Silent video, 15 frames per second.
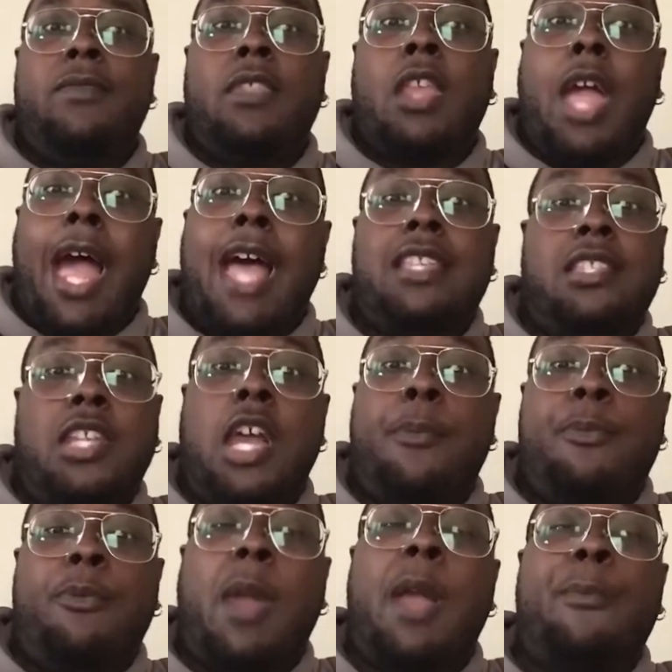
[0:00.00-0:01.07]
I'd
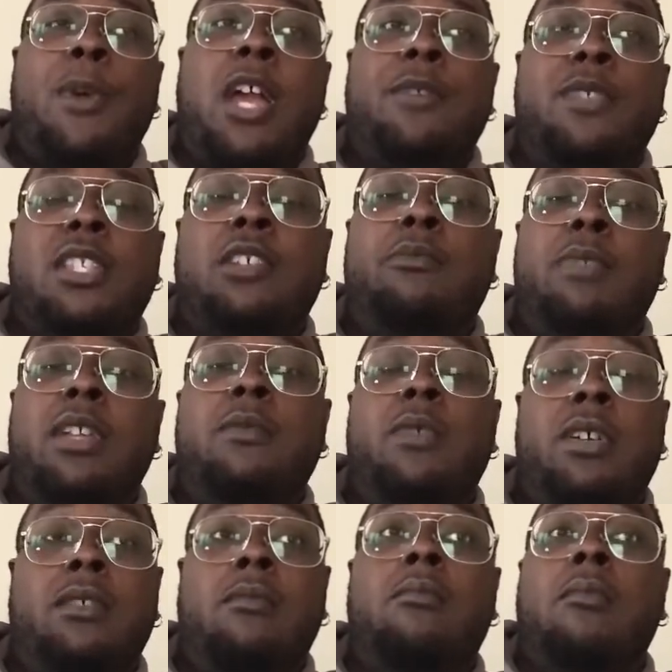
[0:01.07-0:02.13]
probably still
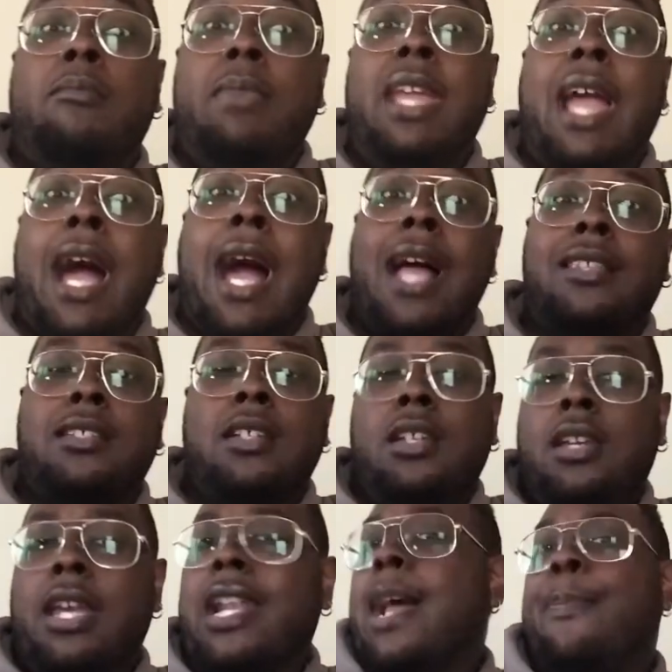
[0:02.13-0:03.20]
be hot.
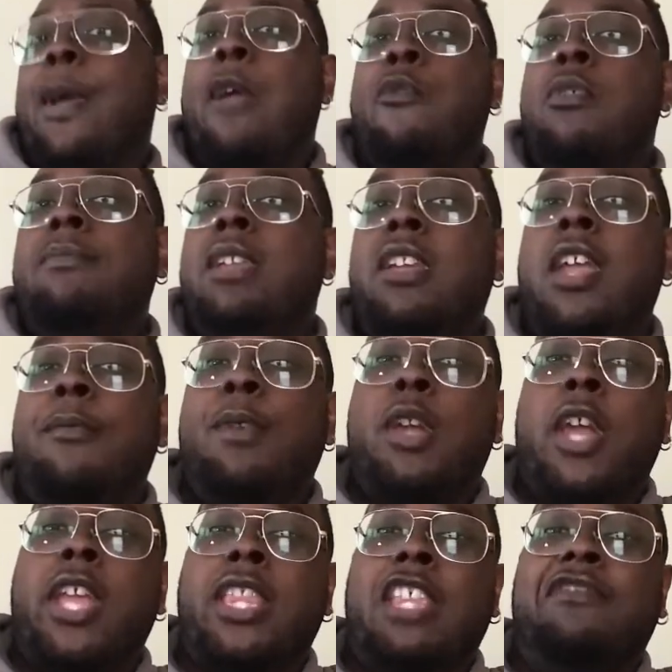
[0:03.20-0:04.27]
And I probably wouldn't be able to
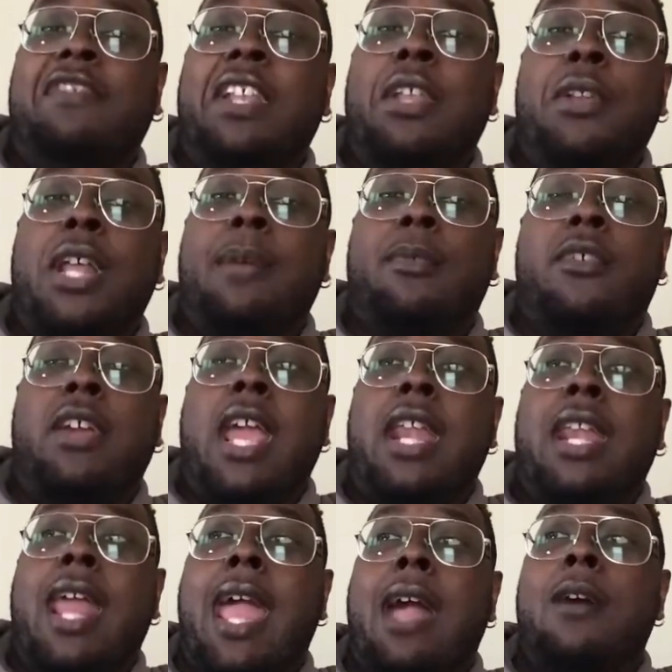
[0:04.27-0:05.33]
create this video that I'm creating
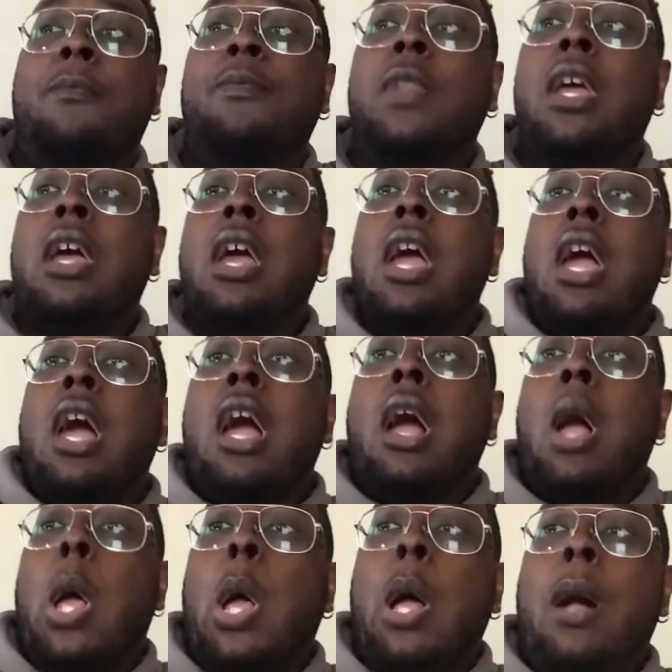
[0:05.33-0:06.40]

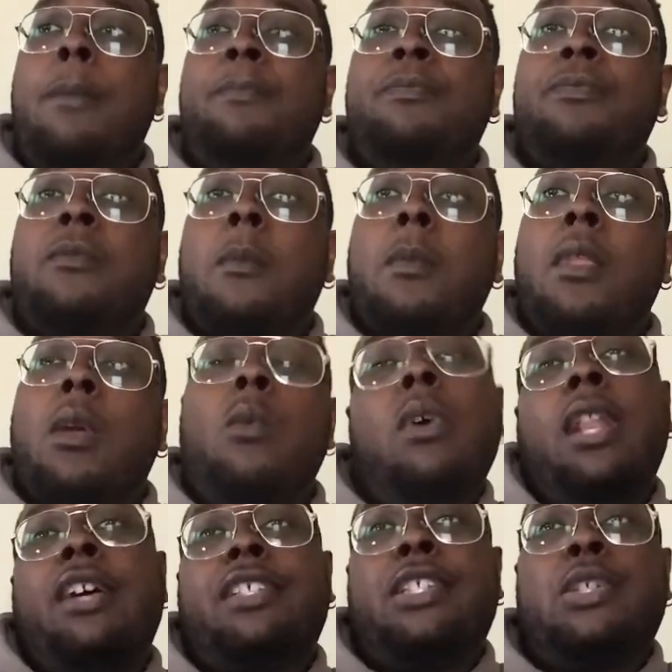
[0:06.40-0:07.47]
now. What
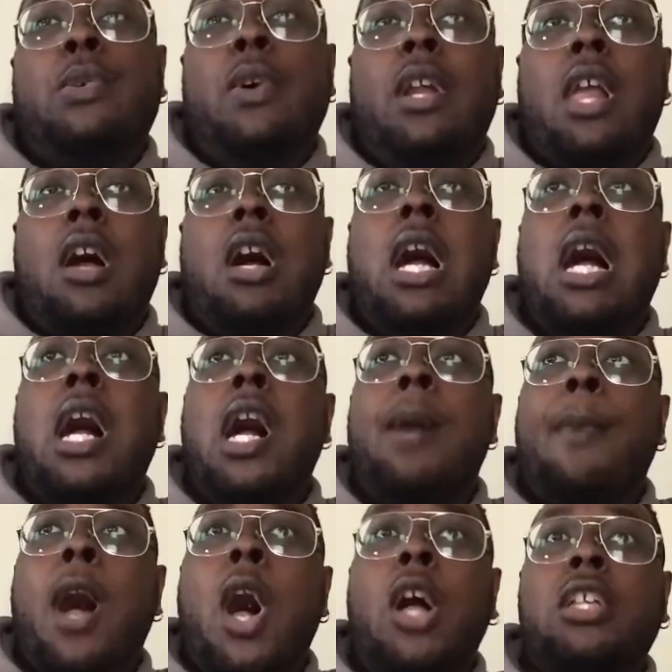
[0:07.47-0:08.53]
else is going on?
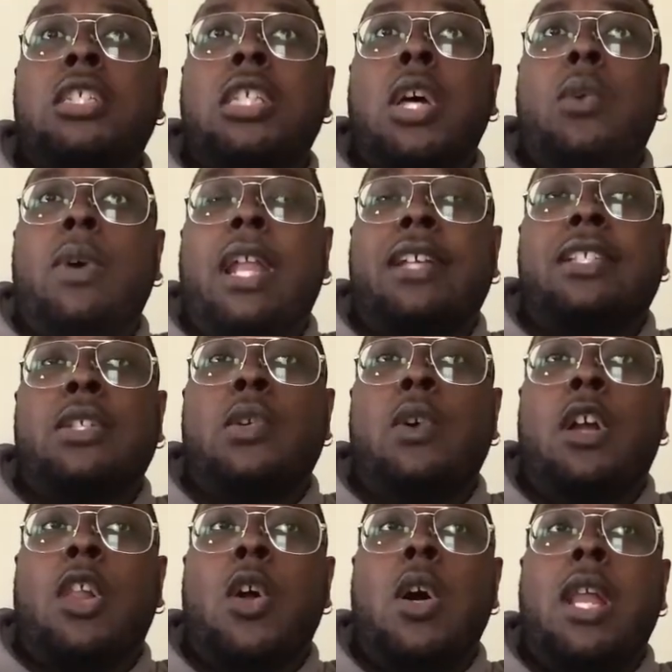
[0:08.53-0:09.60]
Also, what else is
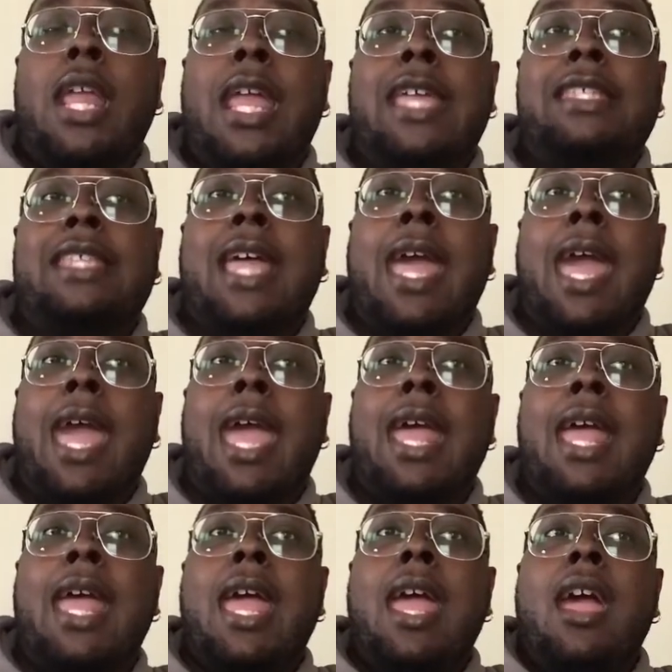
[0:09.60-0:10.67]
going on is that
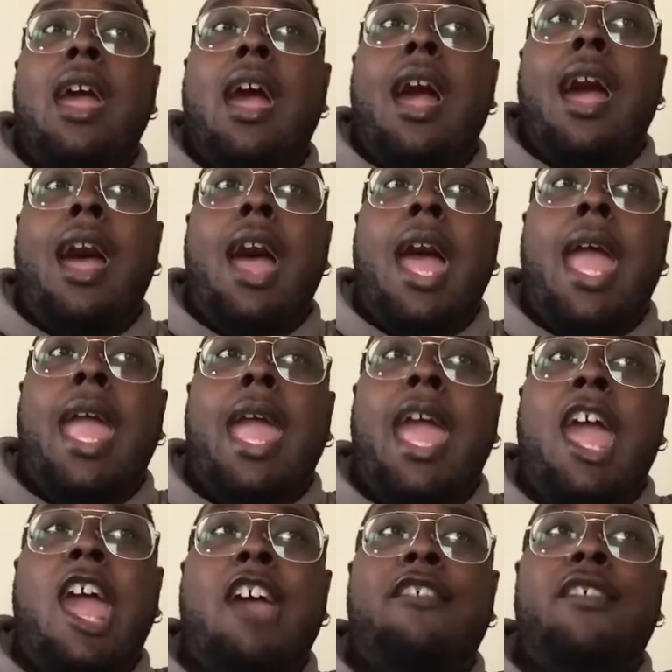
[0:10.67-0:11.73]
I
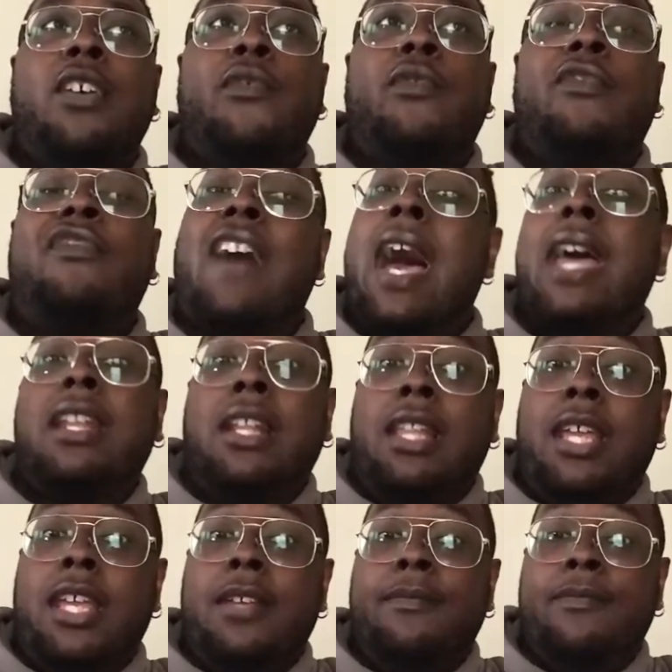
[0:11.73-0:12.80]
have
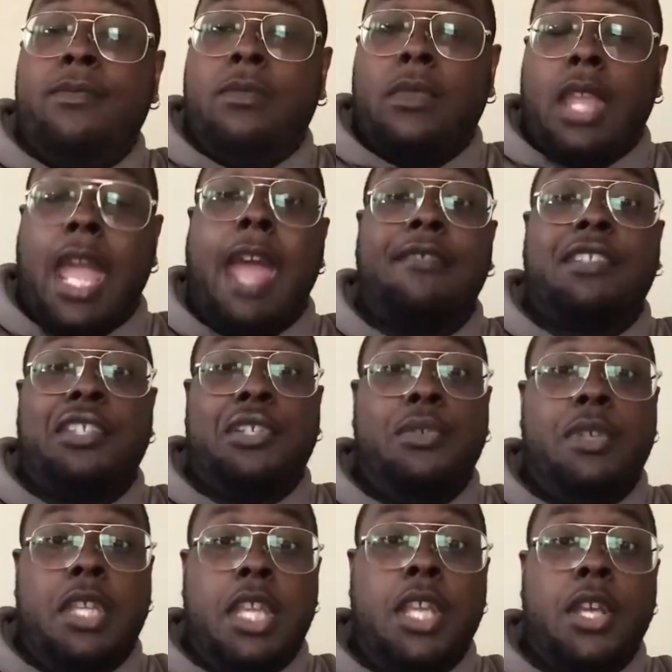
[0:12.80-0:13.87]
finally, after 2
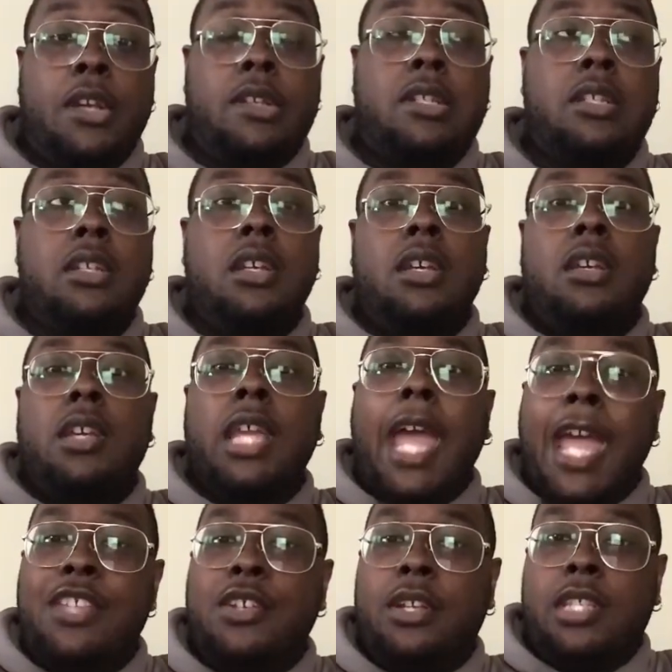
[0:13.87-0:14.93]
years,
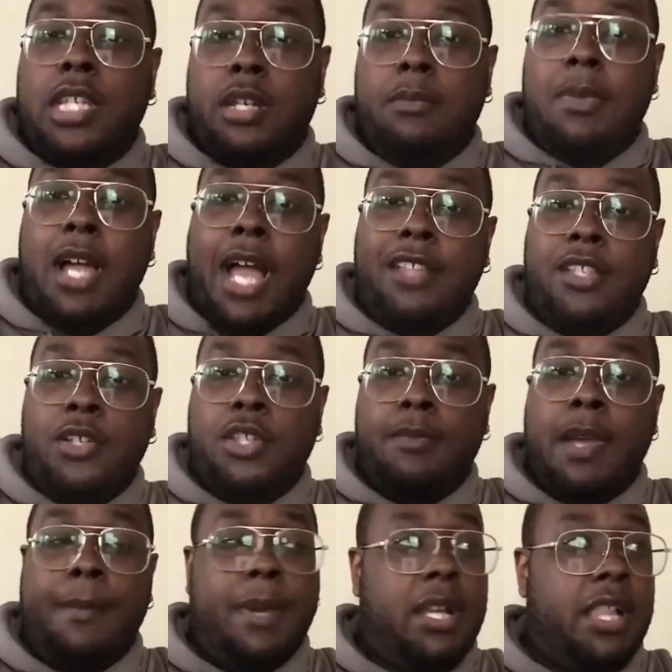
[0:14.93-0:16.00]
as you can tell, I told you
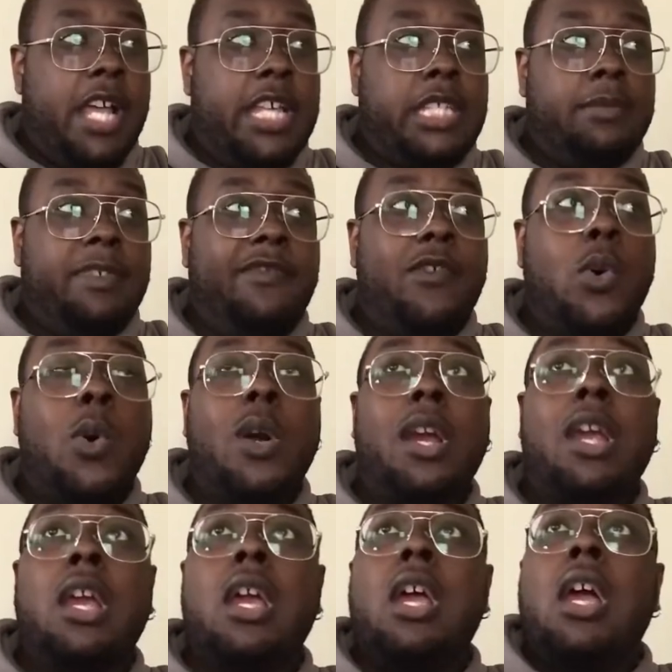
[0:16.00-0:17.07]
about my glasses before,
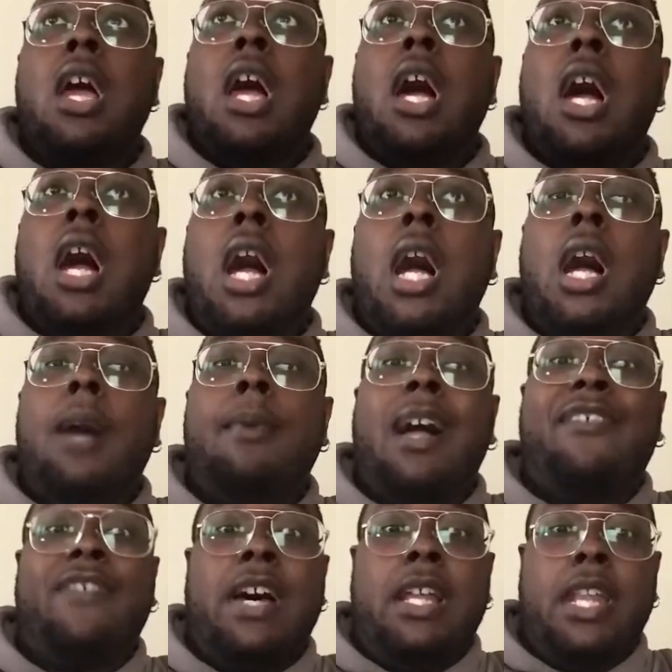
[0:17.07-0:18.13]
I
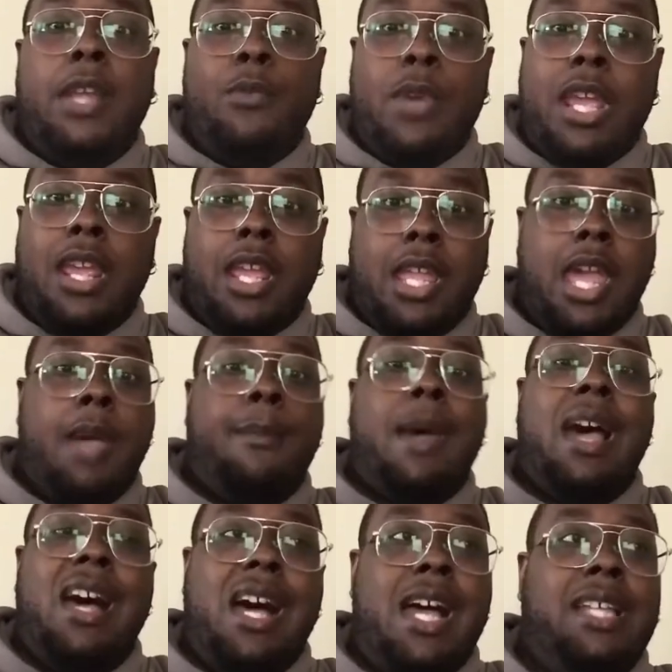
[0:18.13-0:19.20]
finally went and got my
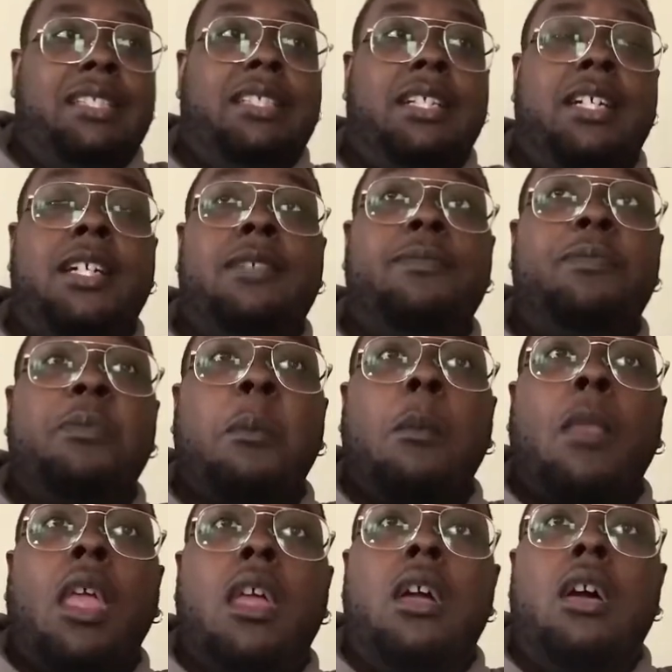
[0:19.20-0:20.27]
eyes done.
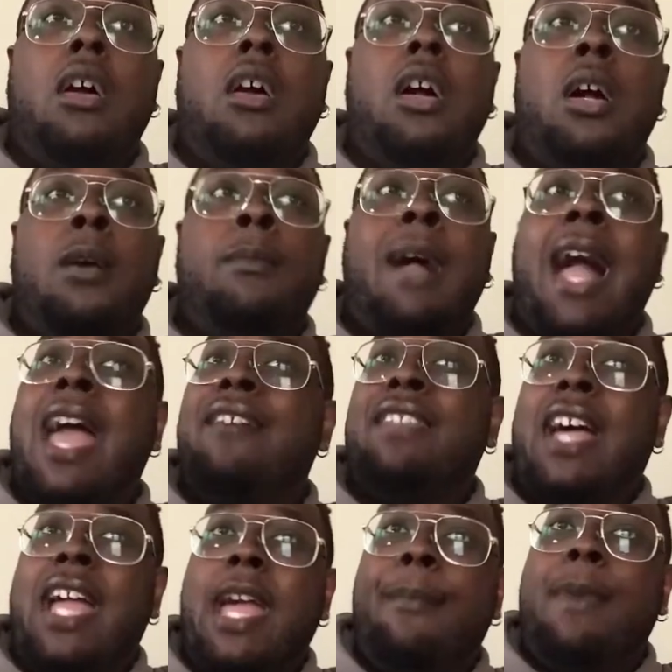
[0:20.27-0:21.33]
I have
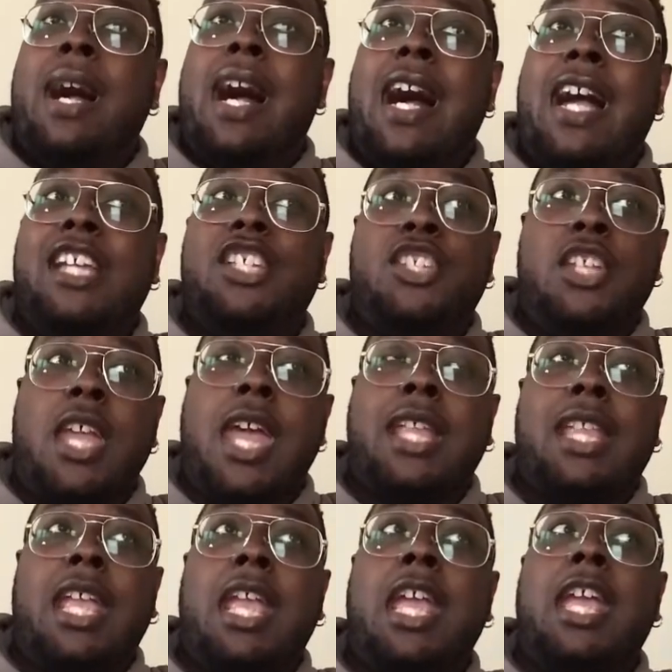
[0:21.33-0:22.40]
not had my eyes checked
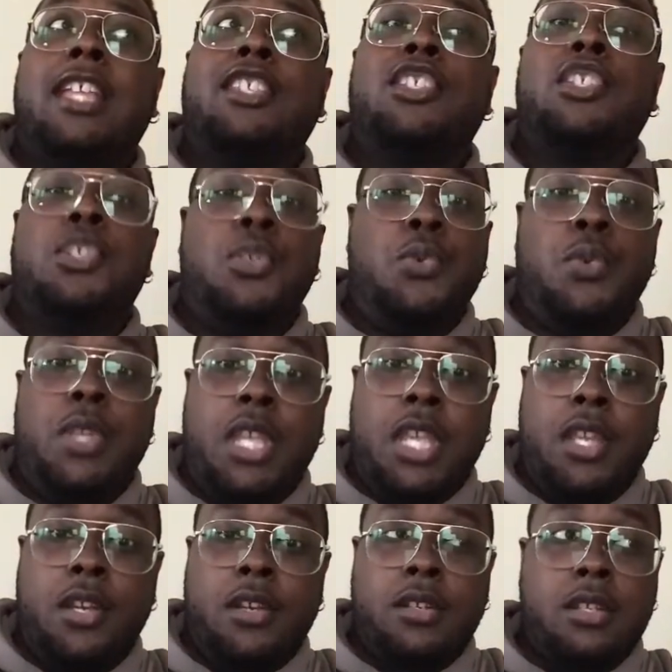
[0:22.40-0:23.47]
in 2
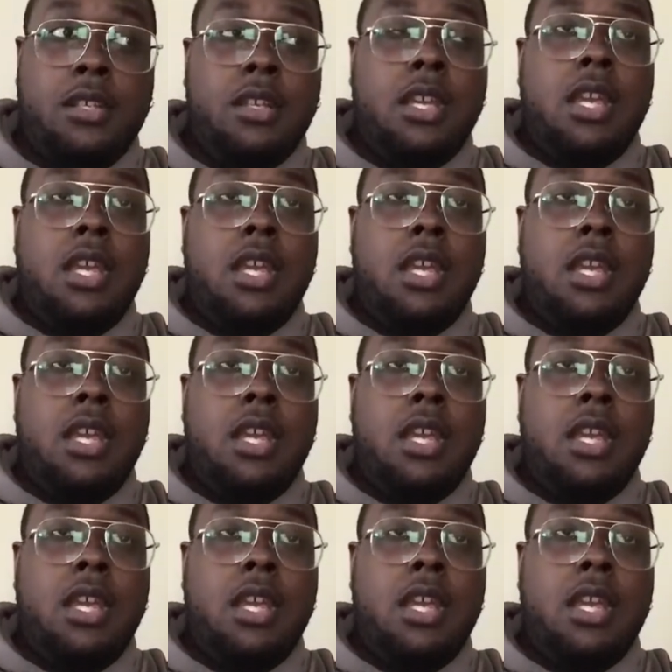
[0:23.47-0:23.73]
years.